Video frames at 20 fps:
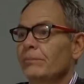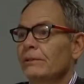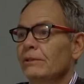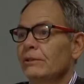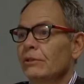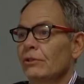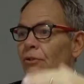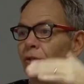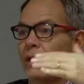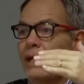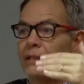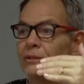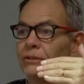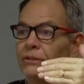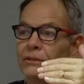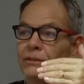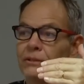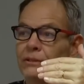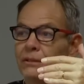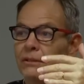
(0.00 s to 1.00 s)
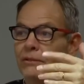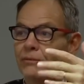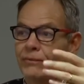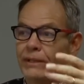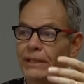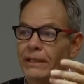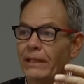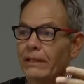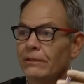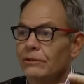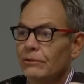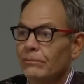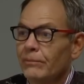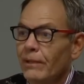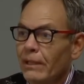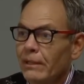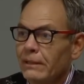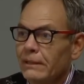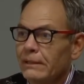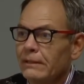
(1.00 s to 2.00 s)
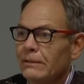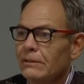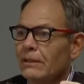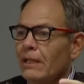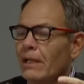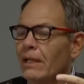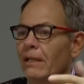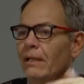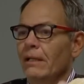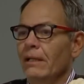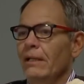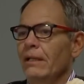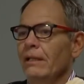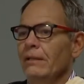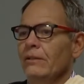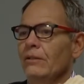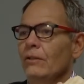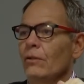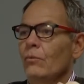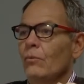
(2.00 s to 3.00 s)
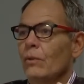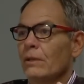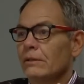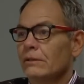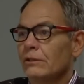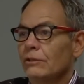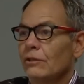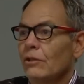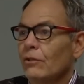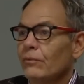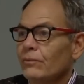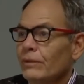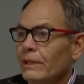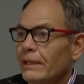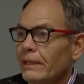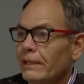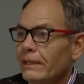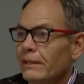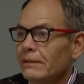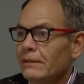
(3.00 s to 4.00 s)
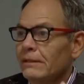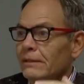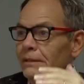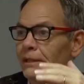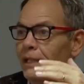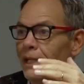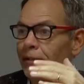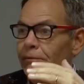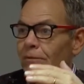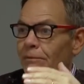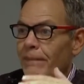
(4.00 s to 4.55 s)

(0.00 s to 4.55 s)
into crashes in the financial markets. One snowflake hits the side of a